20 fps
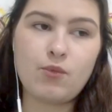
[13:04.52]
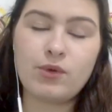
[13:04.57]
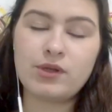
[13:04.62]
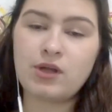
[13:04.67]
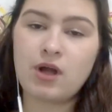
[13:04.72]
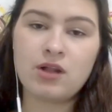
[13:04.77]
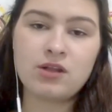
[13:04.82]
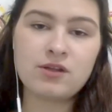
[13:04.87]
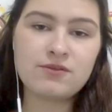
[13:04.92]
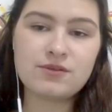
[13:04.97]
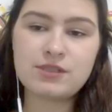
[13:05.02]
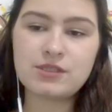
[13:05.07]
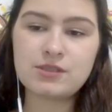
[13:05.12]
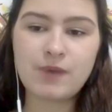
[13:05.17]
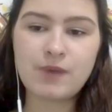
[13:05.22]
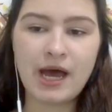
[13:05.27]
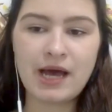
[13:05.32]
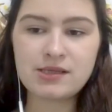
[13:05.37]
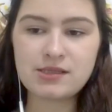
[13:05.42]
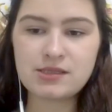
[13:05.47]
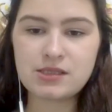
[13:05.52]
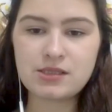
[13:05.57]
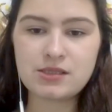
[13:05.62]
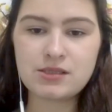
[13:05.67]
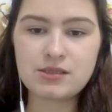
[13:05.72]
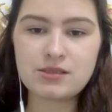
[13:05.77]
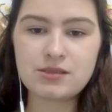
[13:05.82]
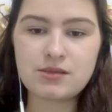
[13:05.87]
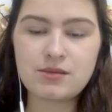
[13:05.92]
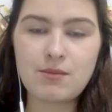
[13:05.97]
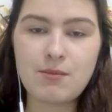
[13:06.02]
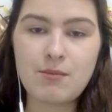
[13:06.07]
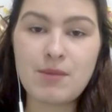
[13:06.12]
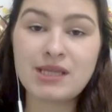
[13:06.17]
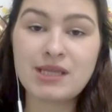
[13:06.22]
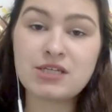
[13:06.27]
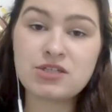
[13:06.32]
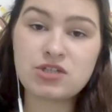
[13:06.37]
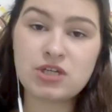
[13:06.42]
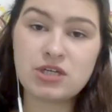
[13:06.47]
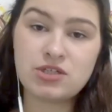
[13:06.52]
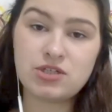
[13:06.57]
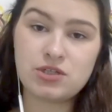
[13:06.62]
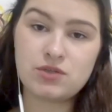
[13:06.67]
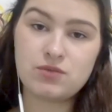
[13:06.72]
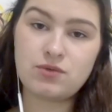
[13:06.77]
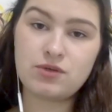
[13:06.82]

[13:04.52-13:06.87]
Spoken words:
all of this passes, many changes